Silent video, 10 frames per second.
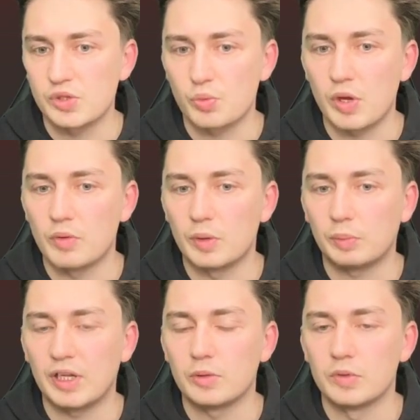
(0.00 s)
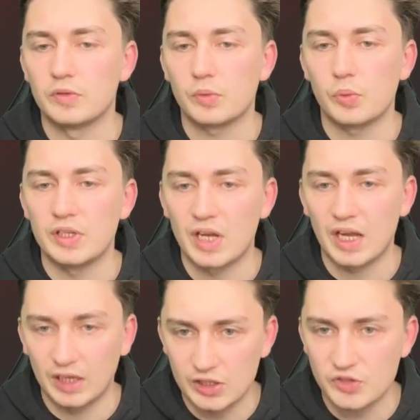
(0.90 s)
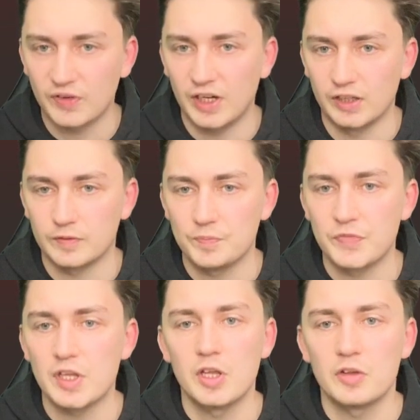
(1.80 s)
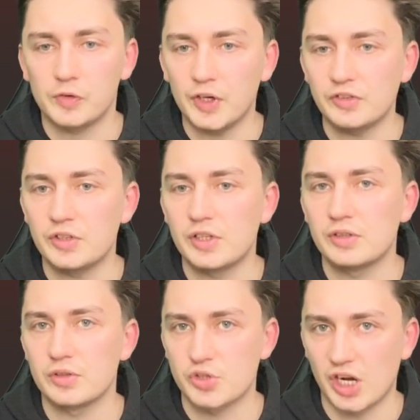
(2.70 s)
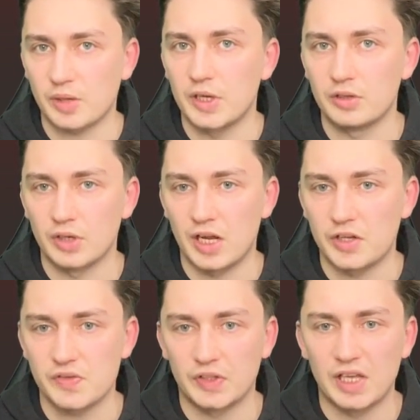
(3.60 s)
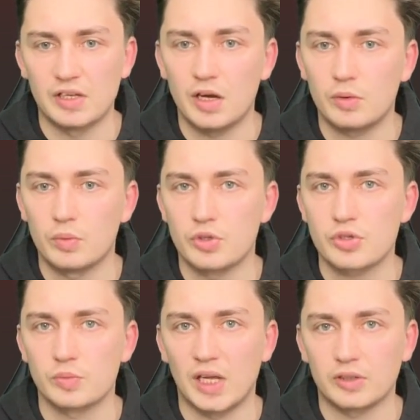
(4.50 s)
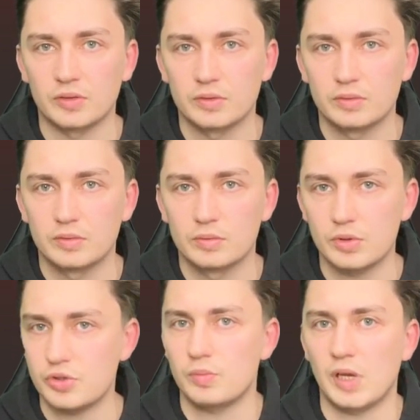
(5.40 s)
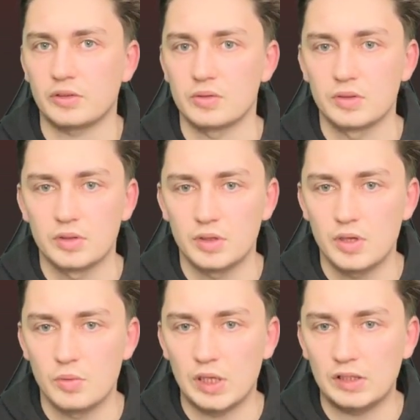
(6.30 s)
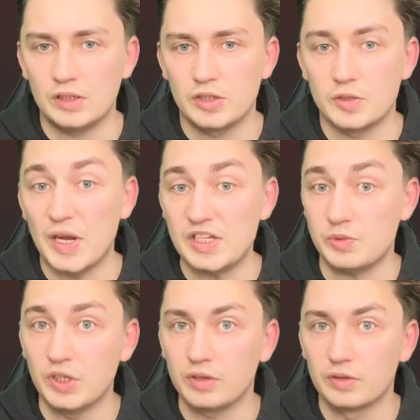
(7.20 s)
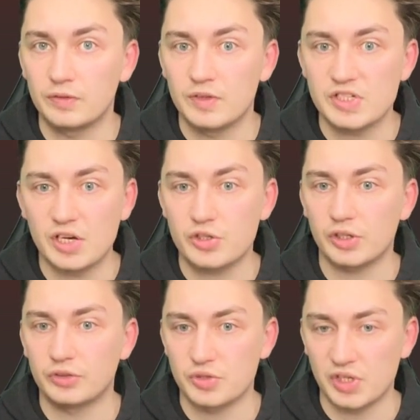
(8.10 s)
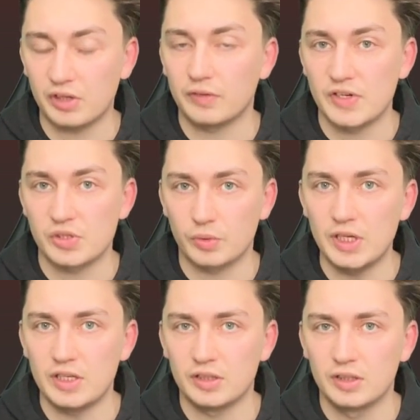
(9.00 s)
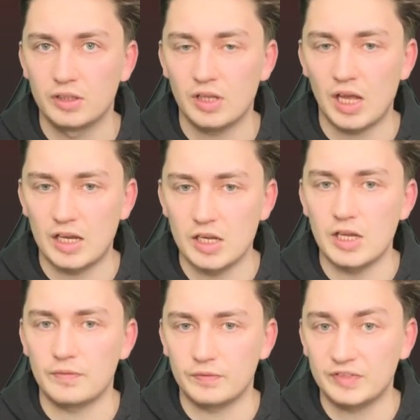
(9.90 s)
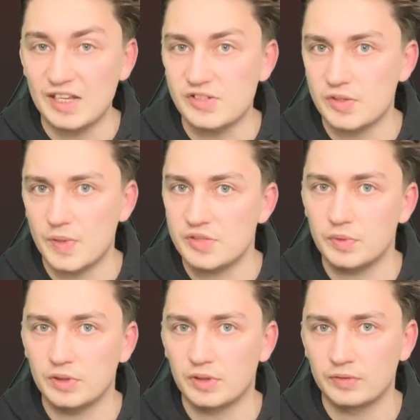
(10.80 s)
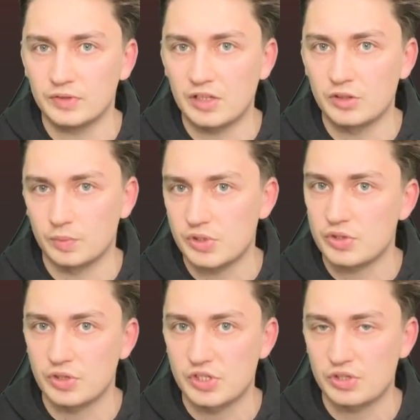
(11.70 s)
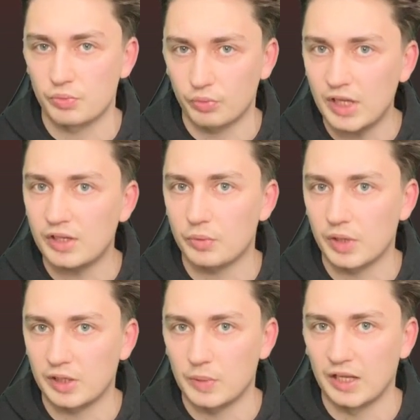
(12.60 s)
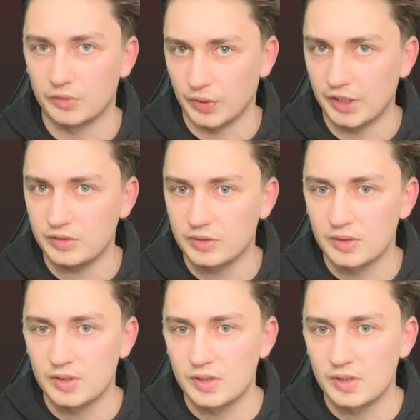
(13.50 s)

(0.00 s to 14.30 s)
because we will play the move queen h5, threatening the checkmate on h7. And now what should black do? What should black do? Well, the best move is actually to sacrifice the queen. And if that's the best move, then the position is really, really bad, right?